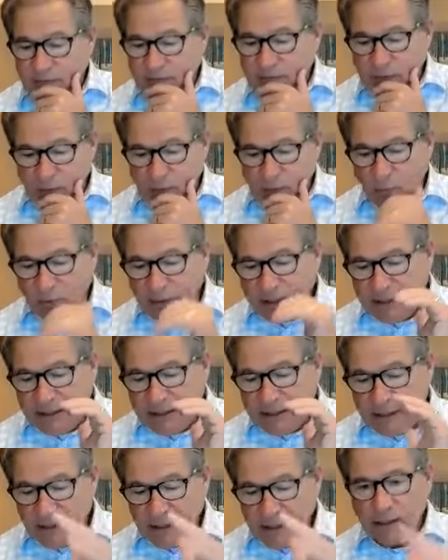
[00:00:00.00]
So
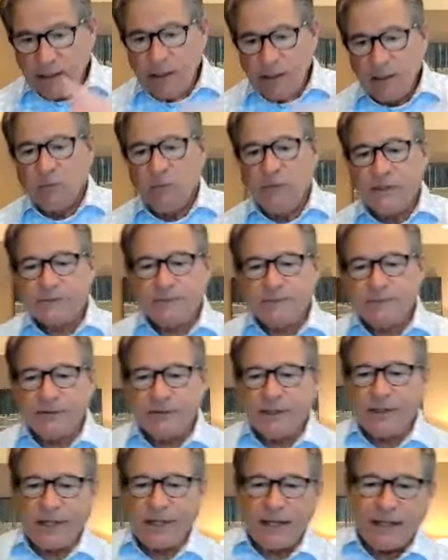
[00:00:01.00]
we
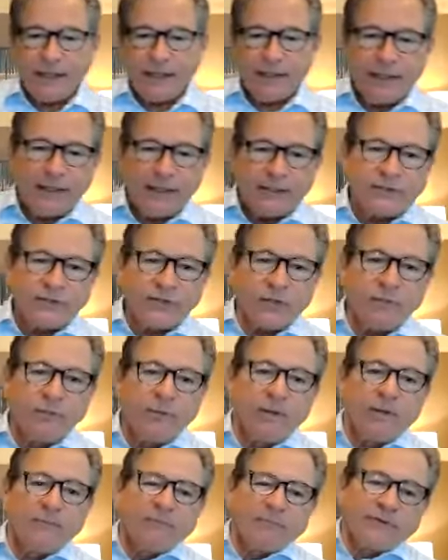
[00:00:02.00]
spent the night. And
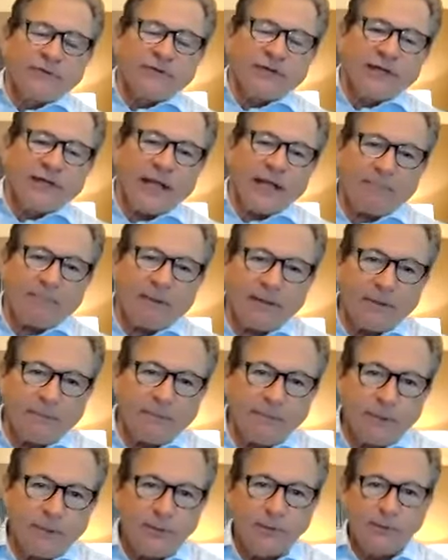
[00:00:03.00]
so sitting out by the
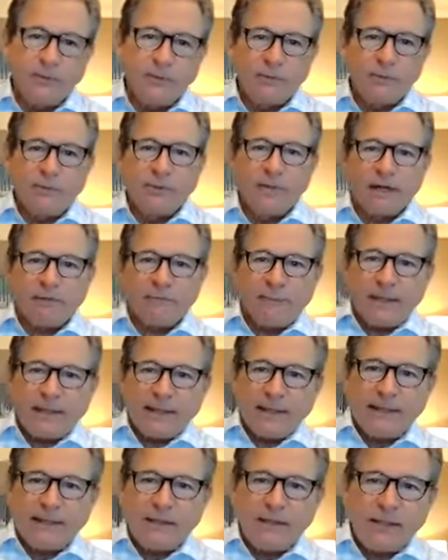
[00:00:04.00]
pool,
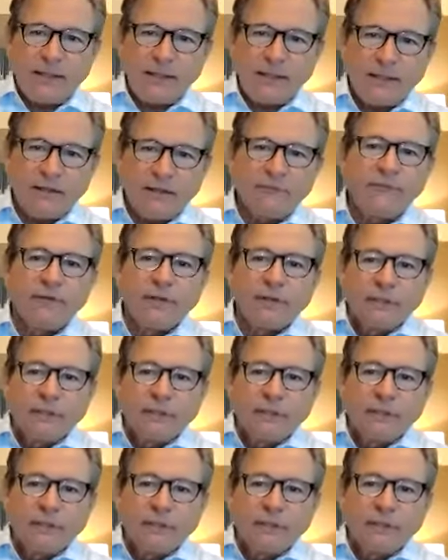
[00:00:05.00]
everybody had left.